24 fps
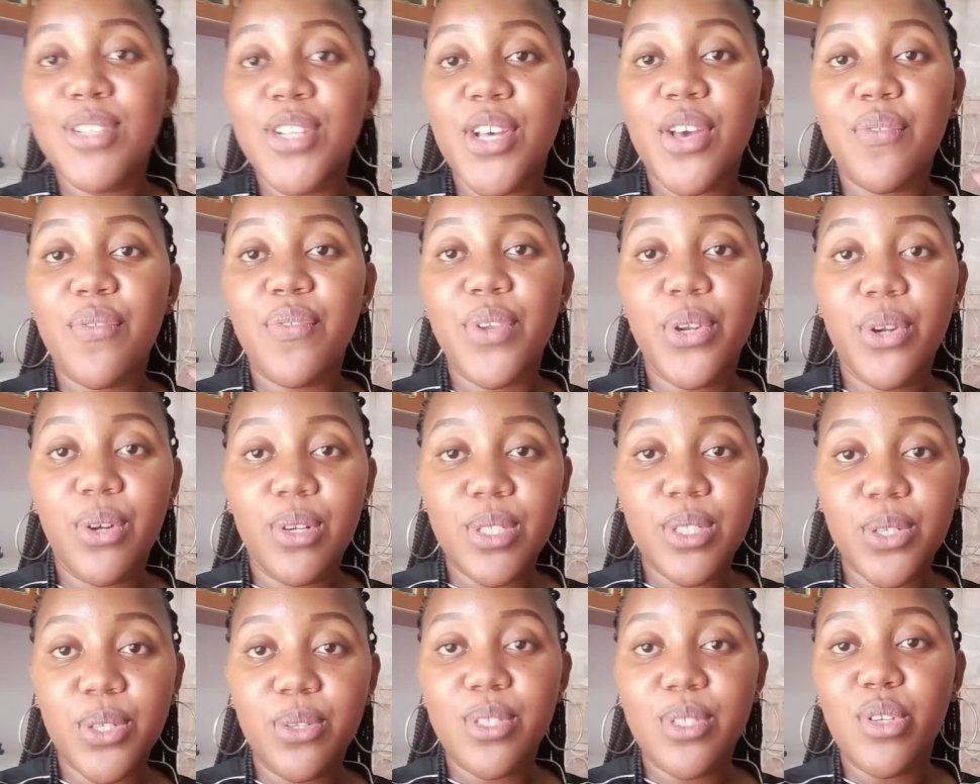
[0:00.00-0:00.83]
So if you
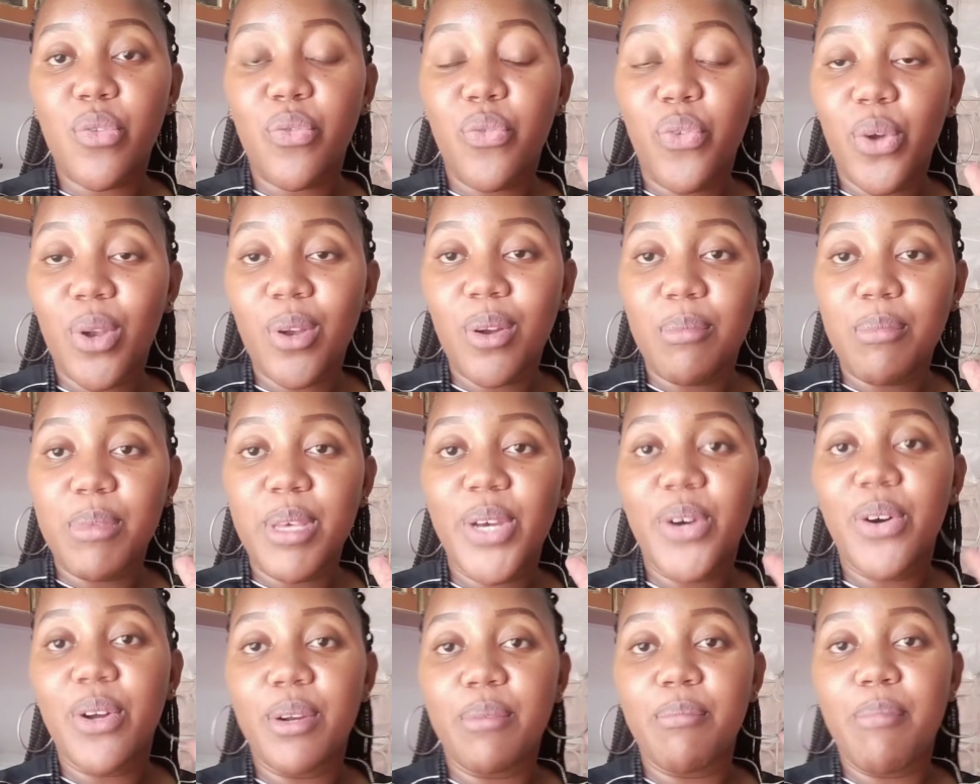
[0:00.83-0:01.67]
don't also follow
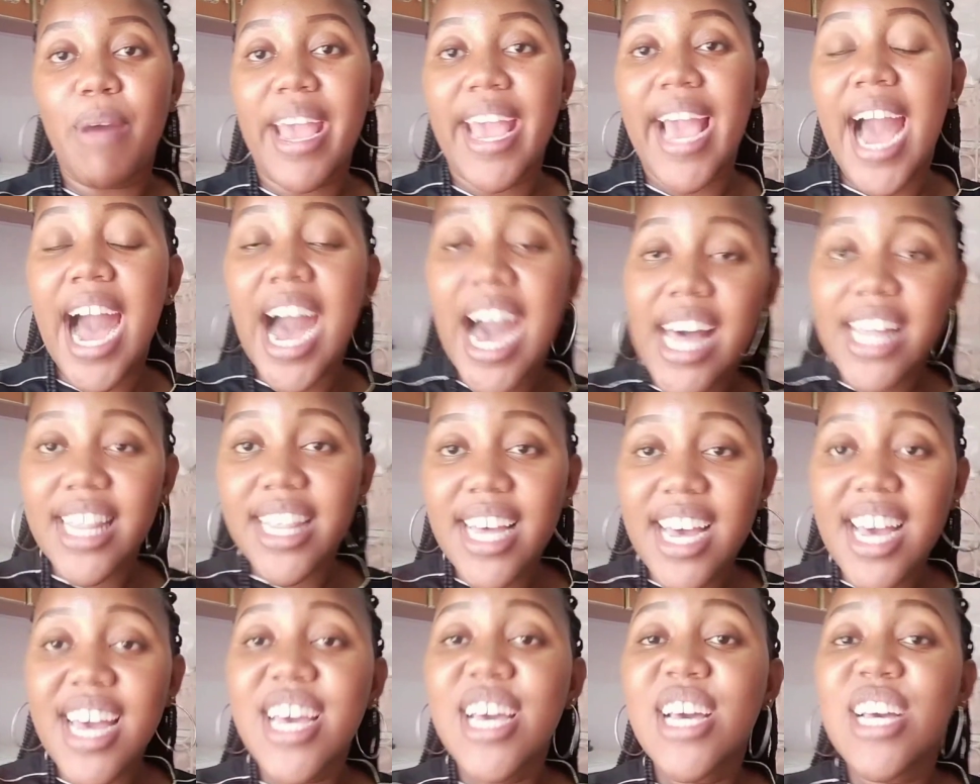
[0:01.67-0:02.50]
me on my
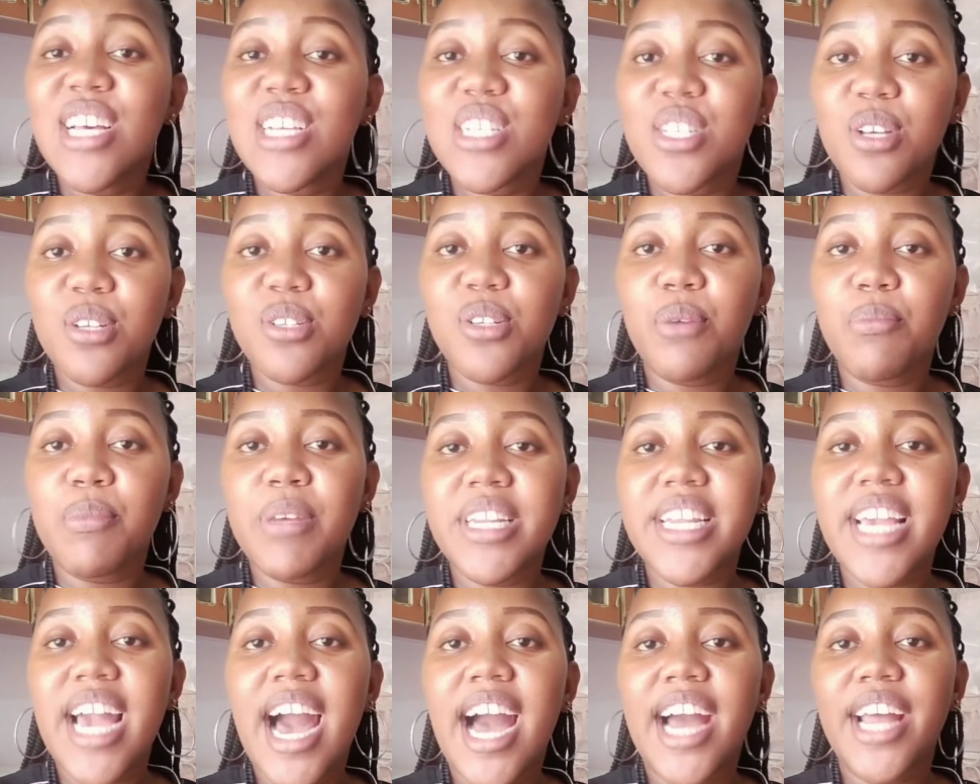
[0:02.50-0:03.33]
other social
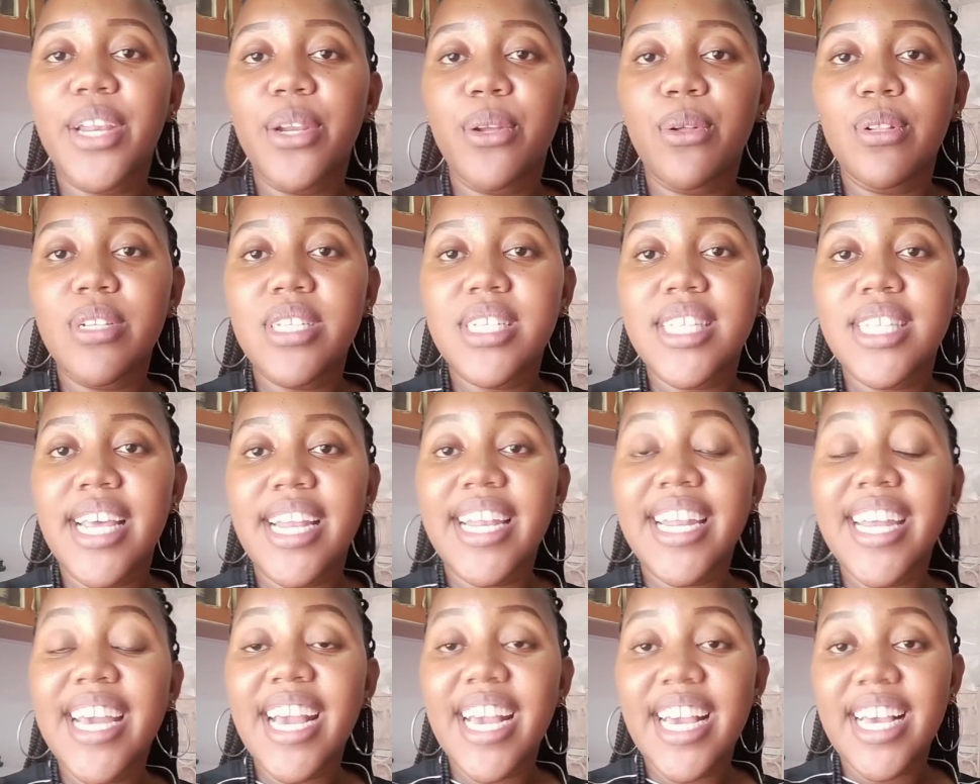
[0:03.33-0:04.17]
media handles, the
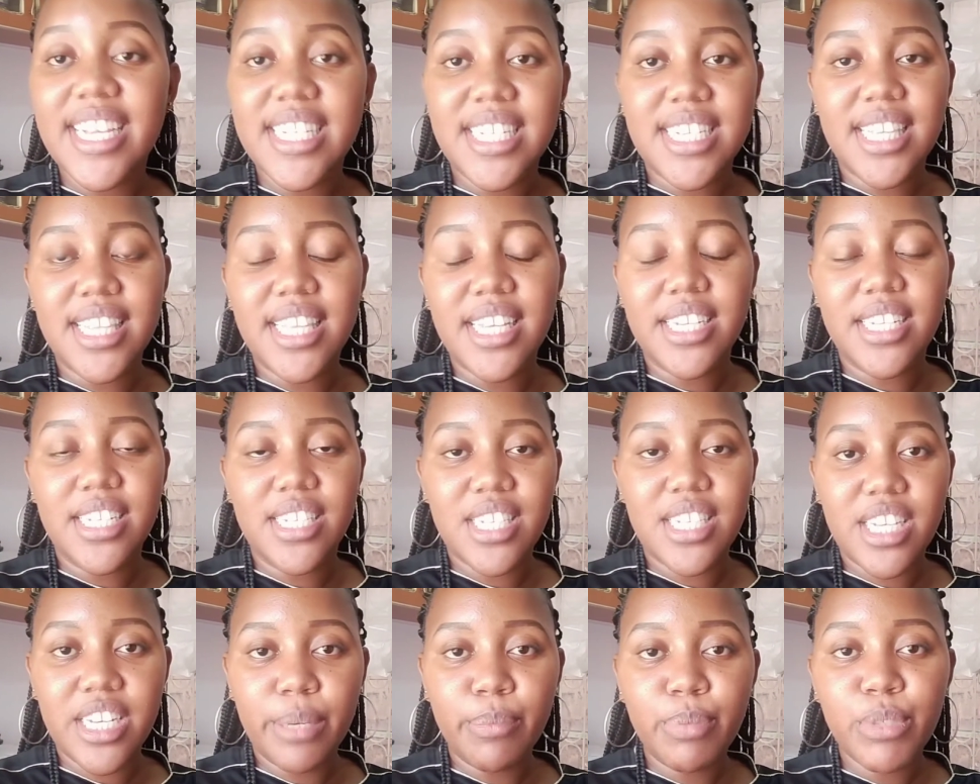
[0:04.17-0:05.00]
link is in the
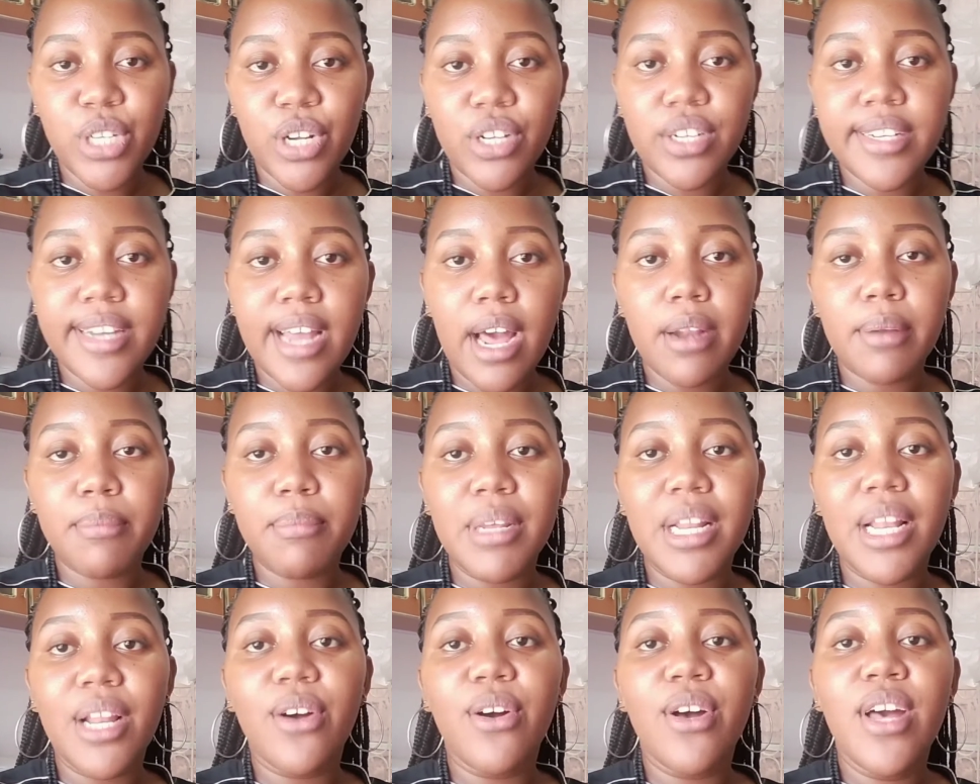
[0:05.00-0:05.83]
description down
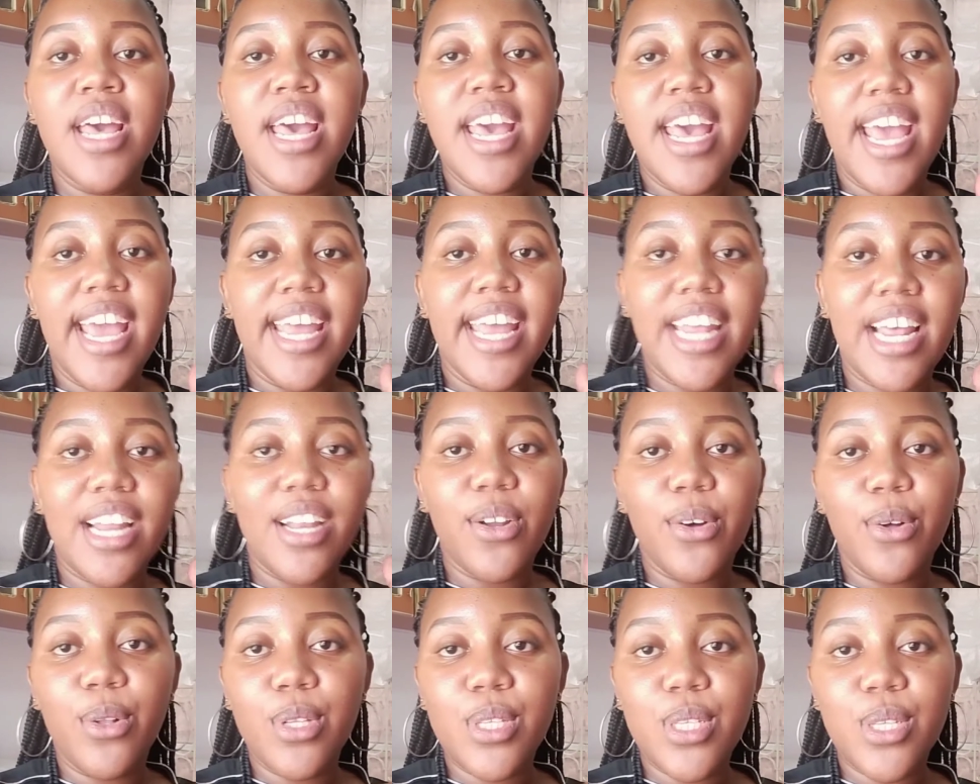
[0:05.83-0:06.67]
below, and
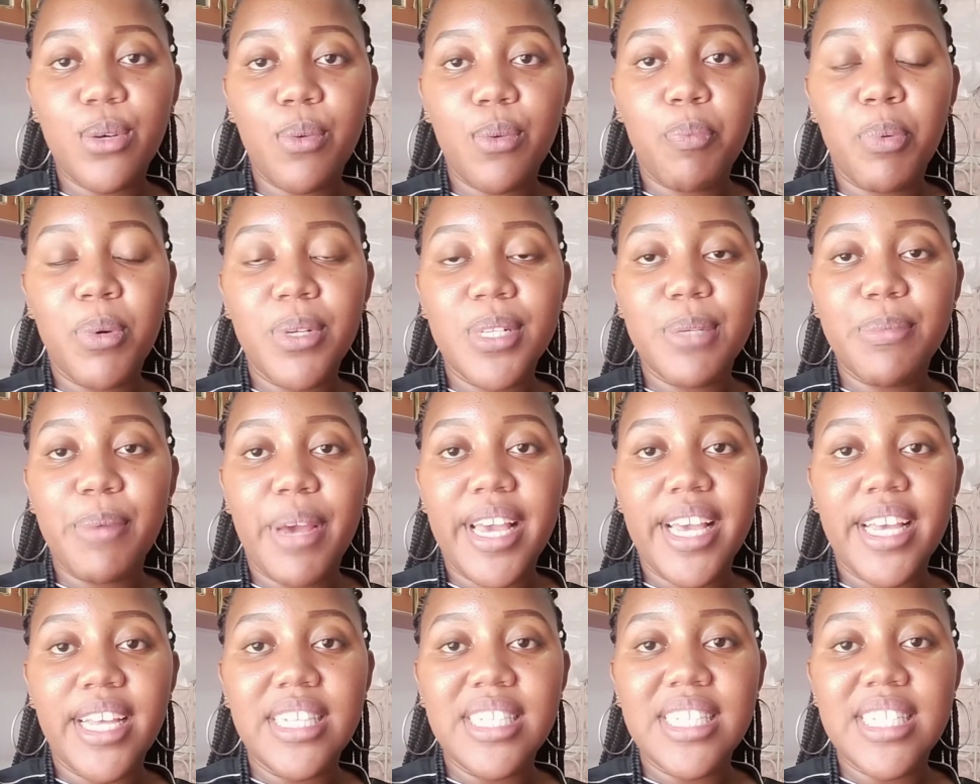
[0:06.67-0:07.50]
I'll also put my
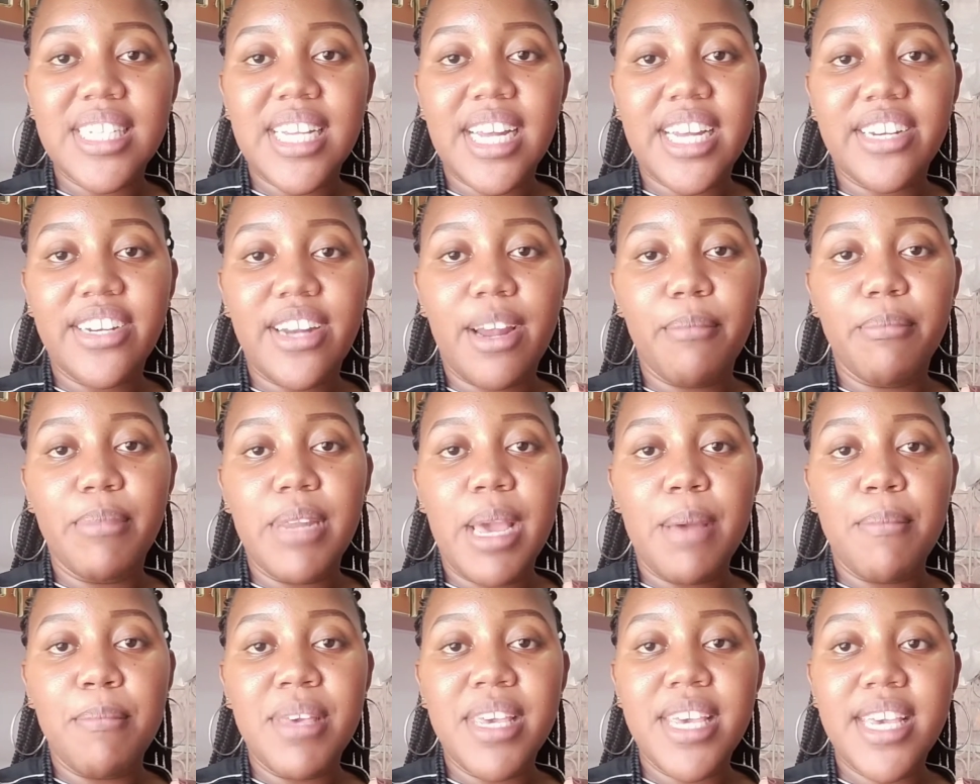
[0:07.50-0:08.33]
Instagram
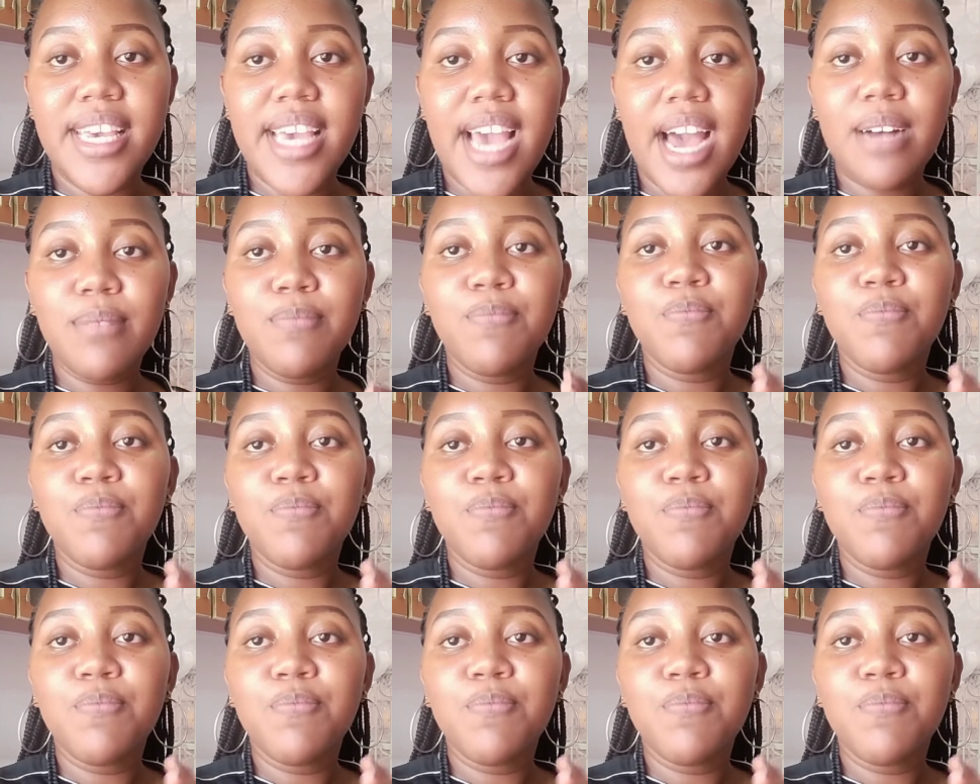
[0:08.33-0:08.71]
name here.